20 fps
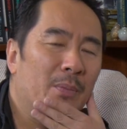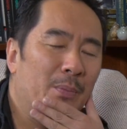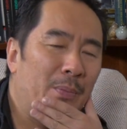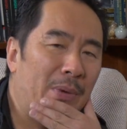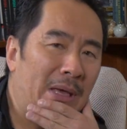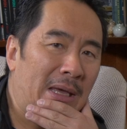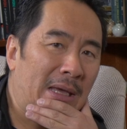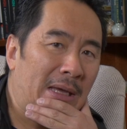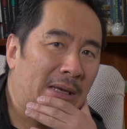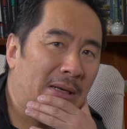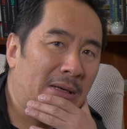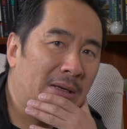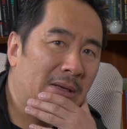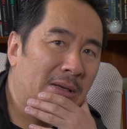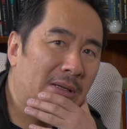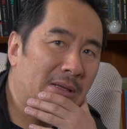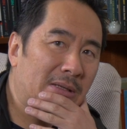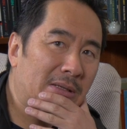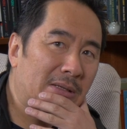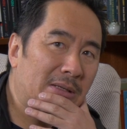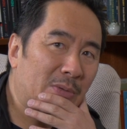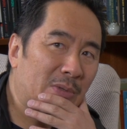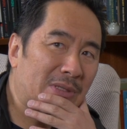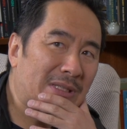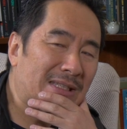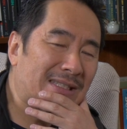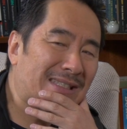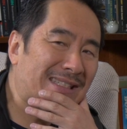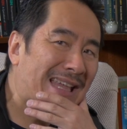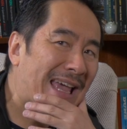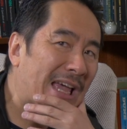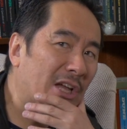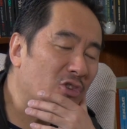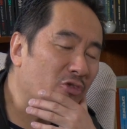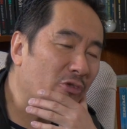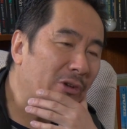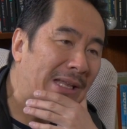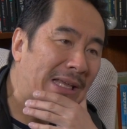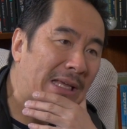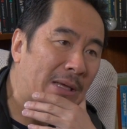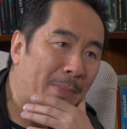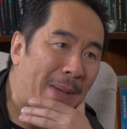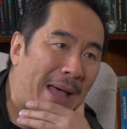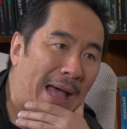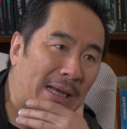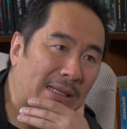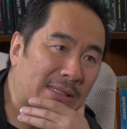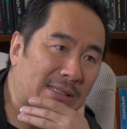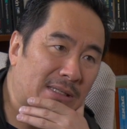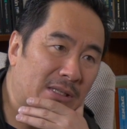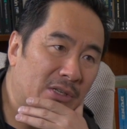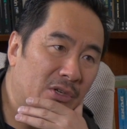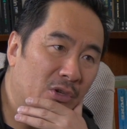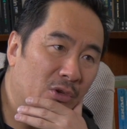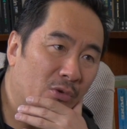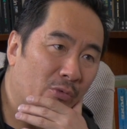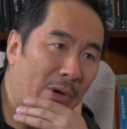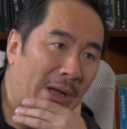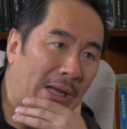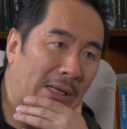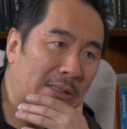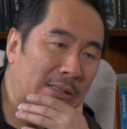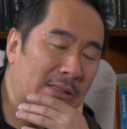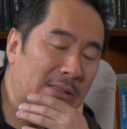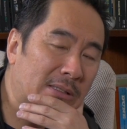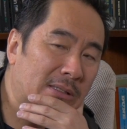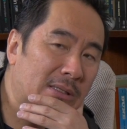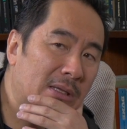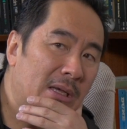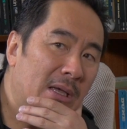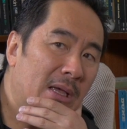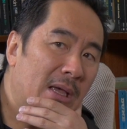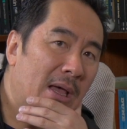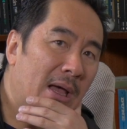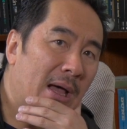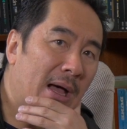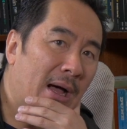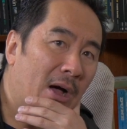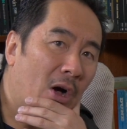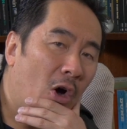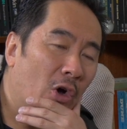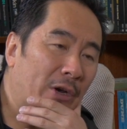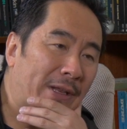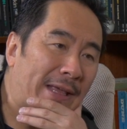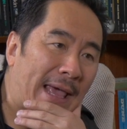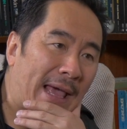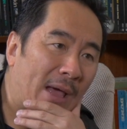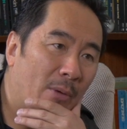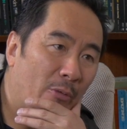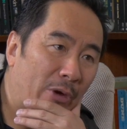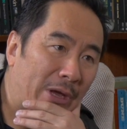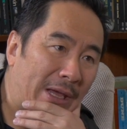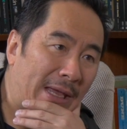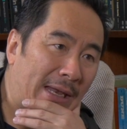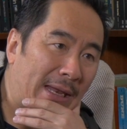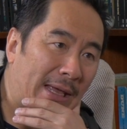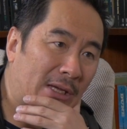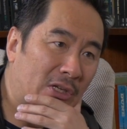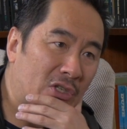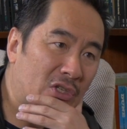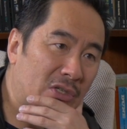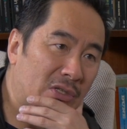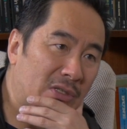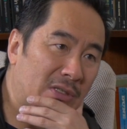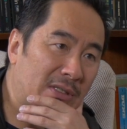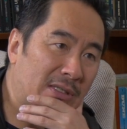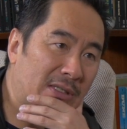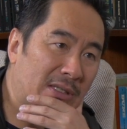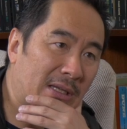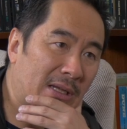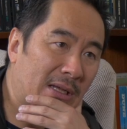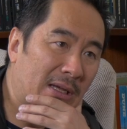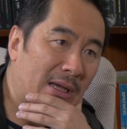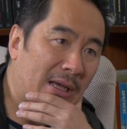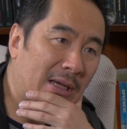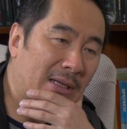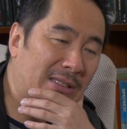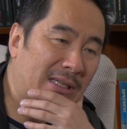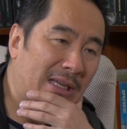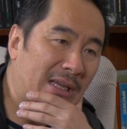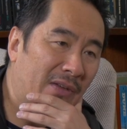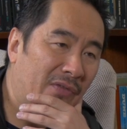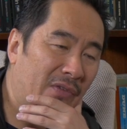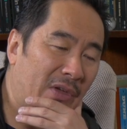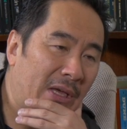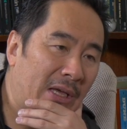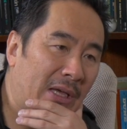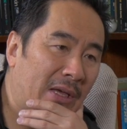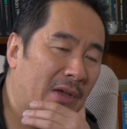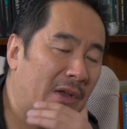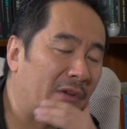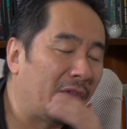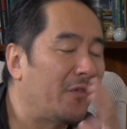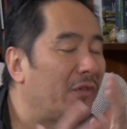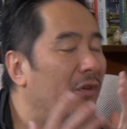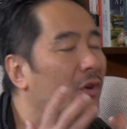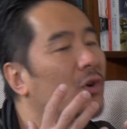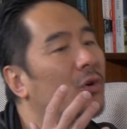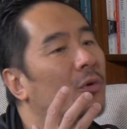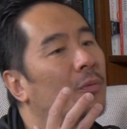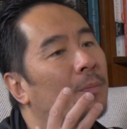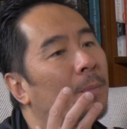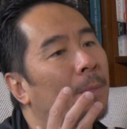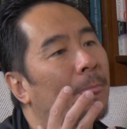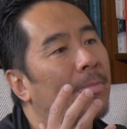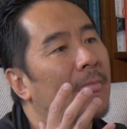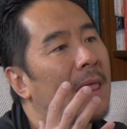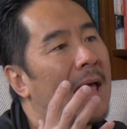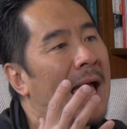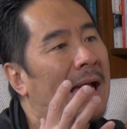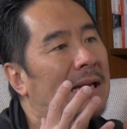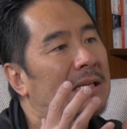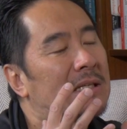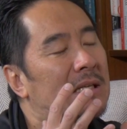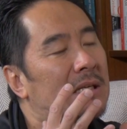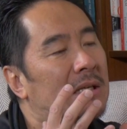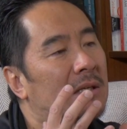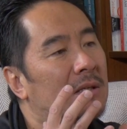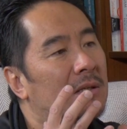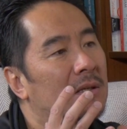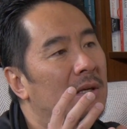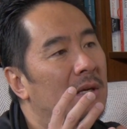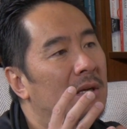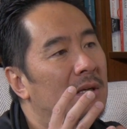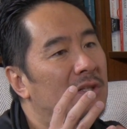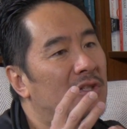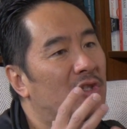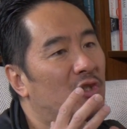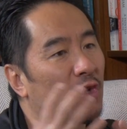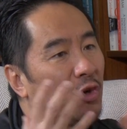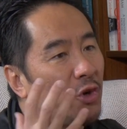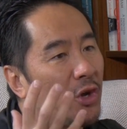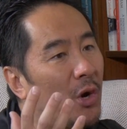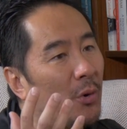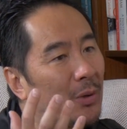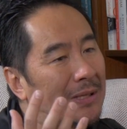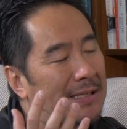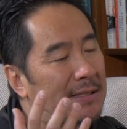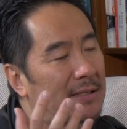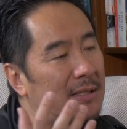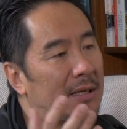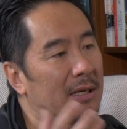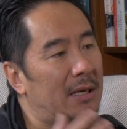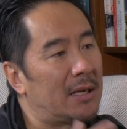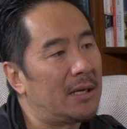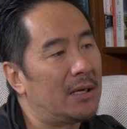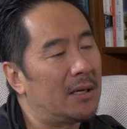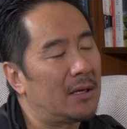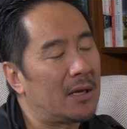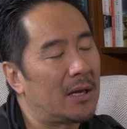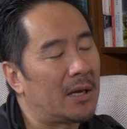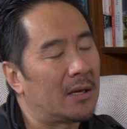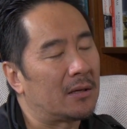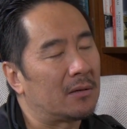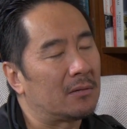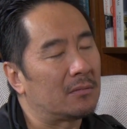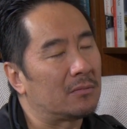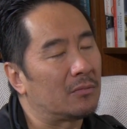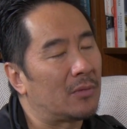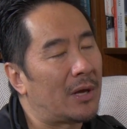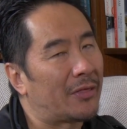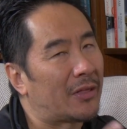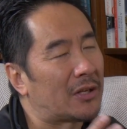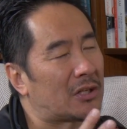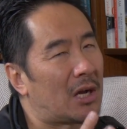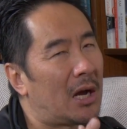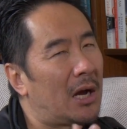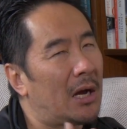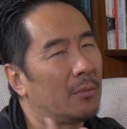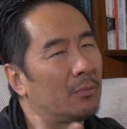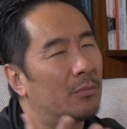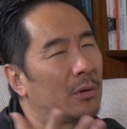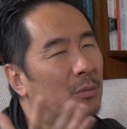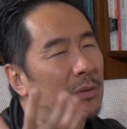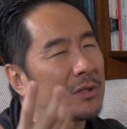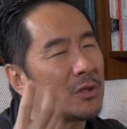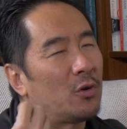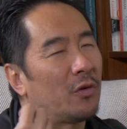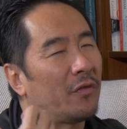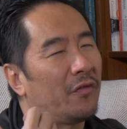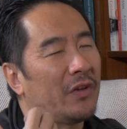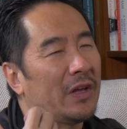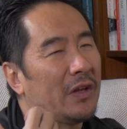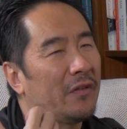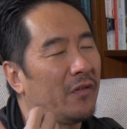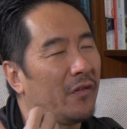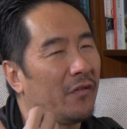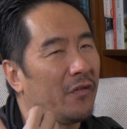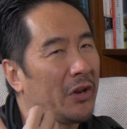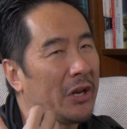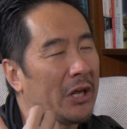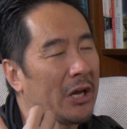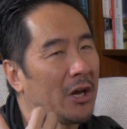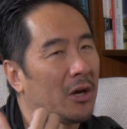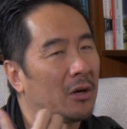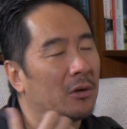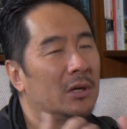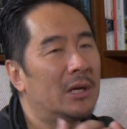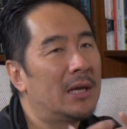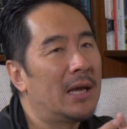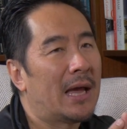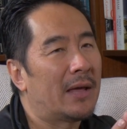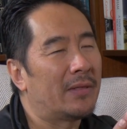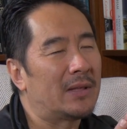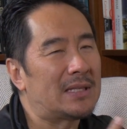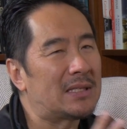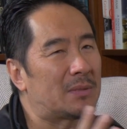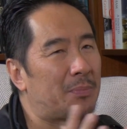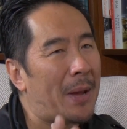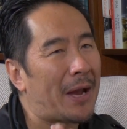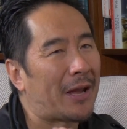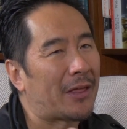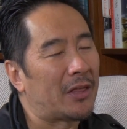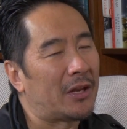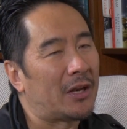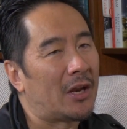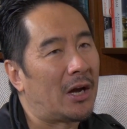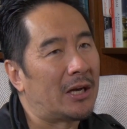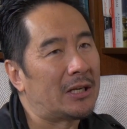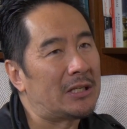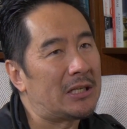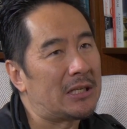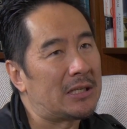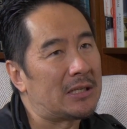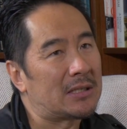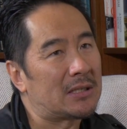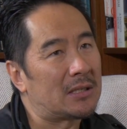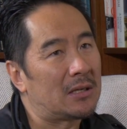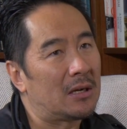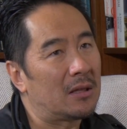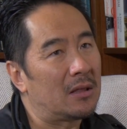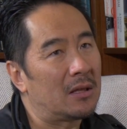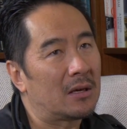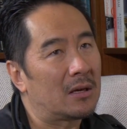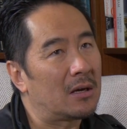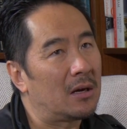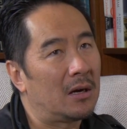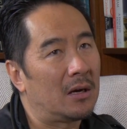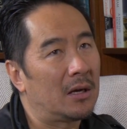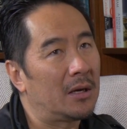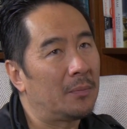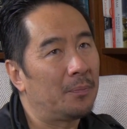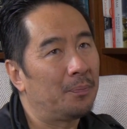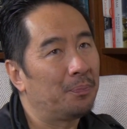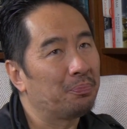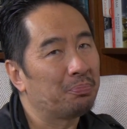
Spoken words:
been, was it Sandra Lee Patterson who runs on-camera connections, a TV and film acting studio in Sydney, and at the time it was called V for Video, and this is back in the 90s, and I think I